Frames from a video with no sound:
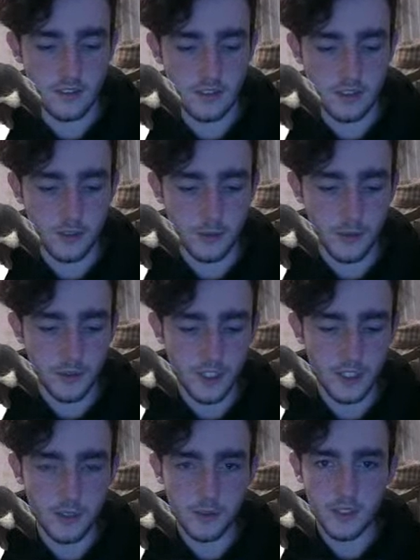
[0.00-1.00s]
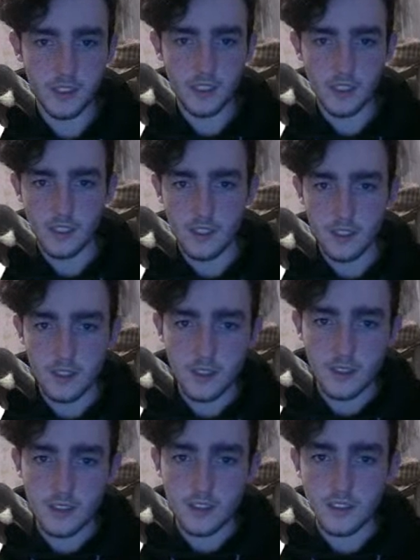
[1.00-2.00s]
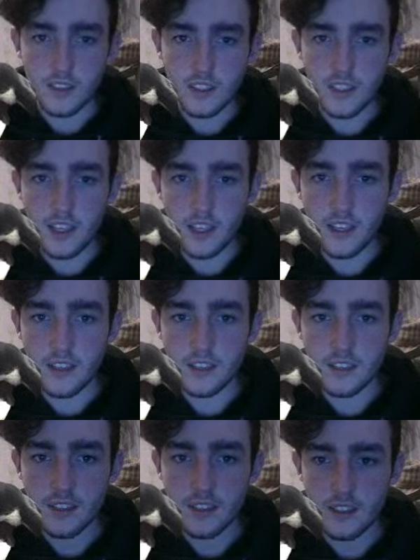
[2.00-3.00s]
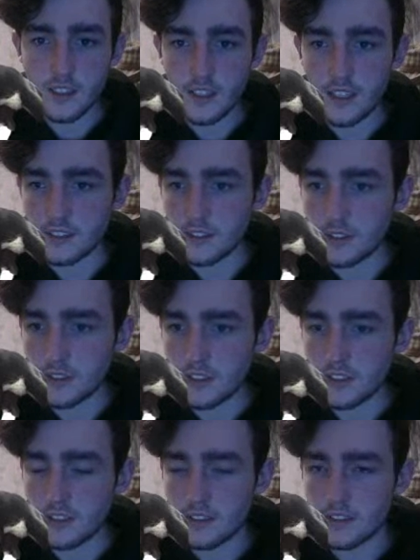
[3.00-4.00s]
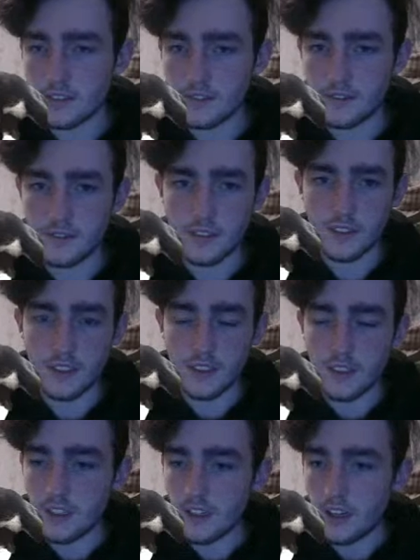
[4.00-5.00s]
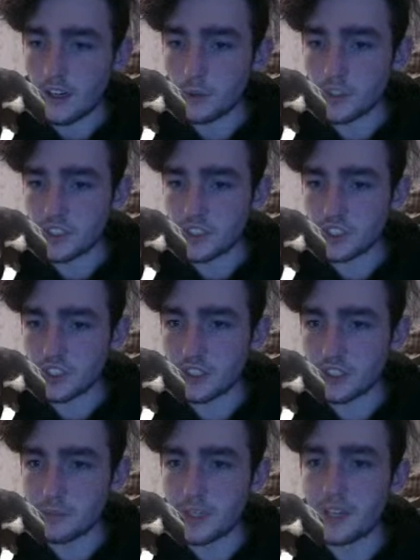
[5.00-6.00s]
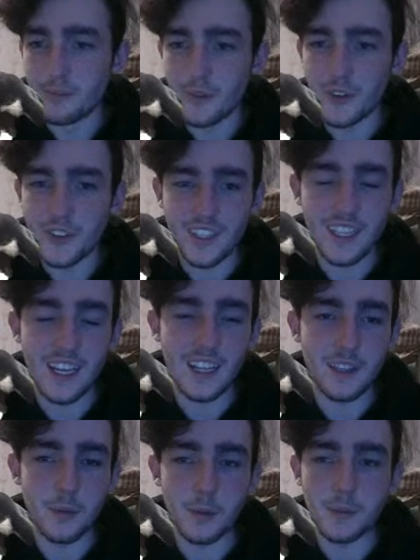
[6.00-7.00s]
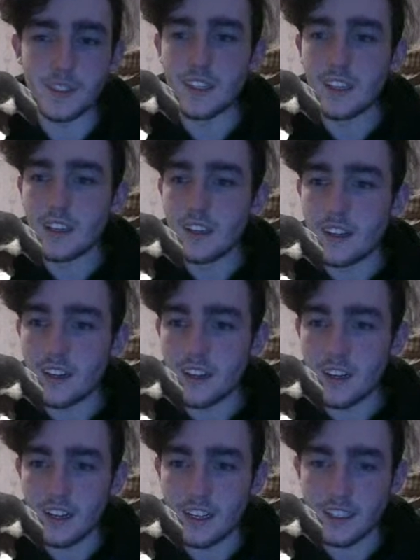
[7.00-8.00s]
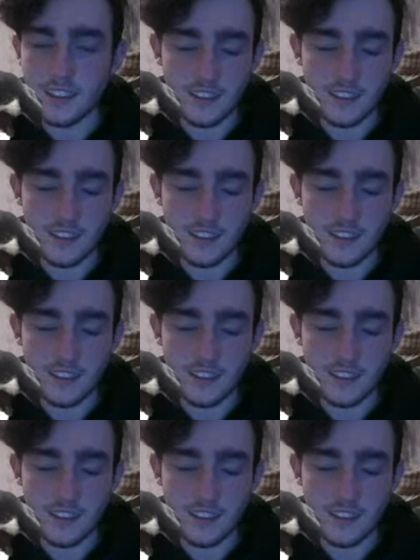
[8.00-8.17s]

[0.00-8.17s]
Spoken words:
So we'll go... Yeah. That's good. I wish it showed a bit more than that at the moment. Alright.